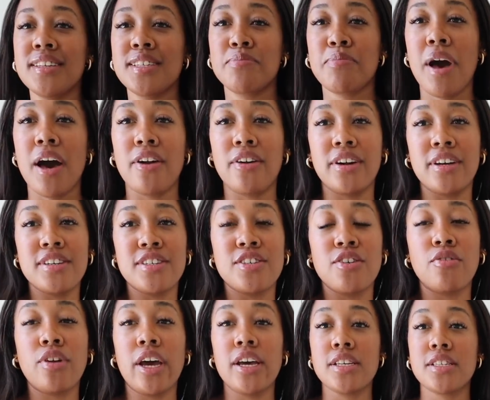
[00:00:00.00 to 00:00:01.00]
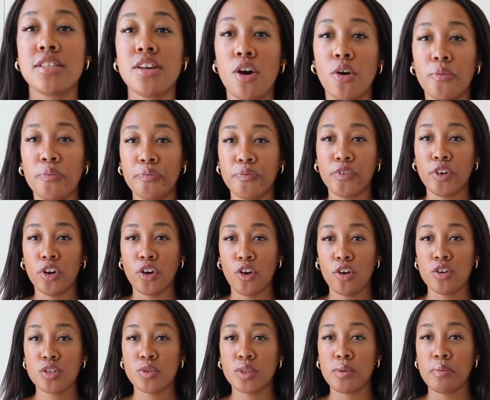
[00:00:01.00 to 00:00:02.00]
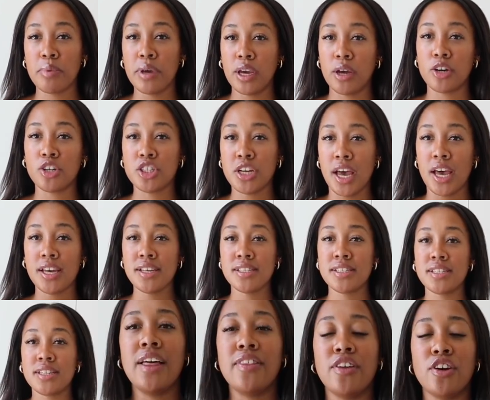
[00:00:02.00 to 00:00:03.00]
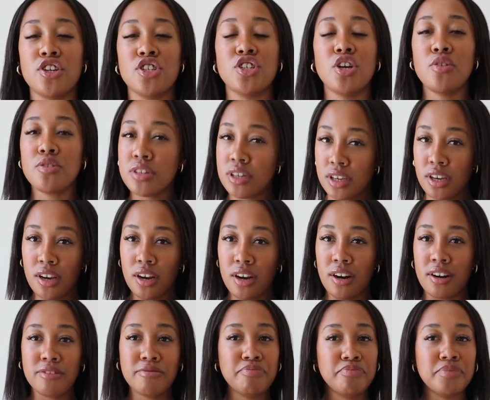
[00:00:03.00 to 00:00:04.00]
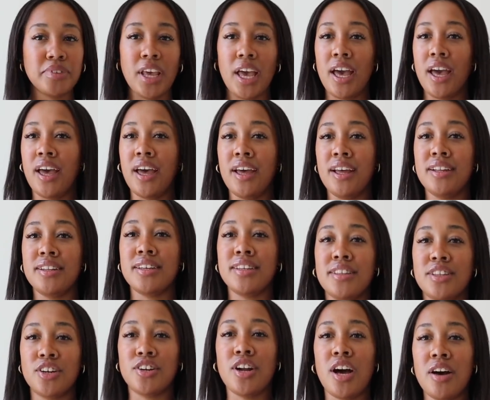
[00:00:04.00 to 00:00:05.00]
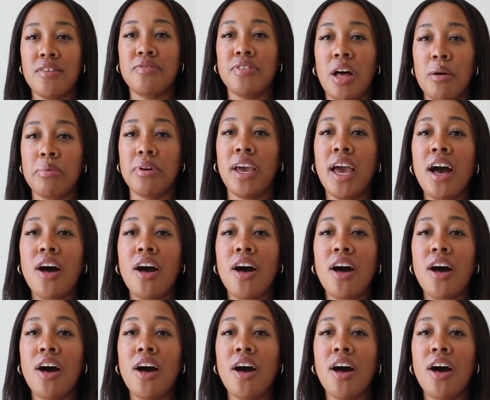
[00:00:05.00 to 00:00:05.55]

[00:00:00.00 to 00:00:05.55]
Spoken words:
this pattern is so nice. So, for girls with a bigger chest, they're so secure and they're not flopping